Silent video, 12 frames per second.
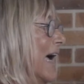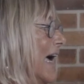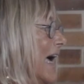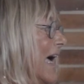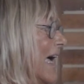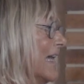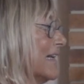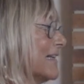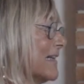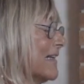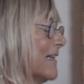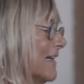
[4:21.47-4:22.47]
And
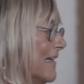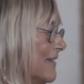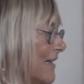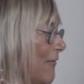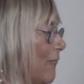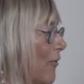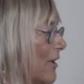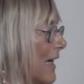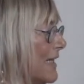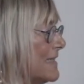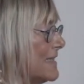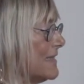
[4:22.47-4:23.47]
what
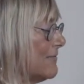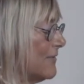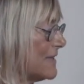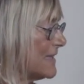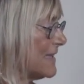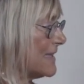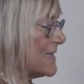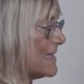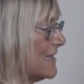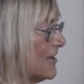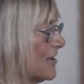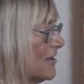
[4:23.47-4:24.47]
I did with this
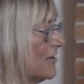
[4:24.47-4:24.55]
circle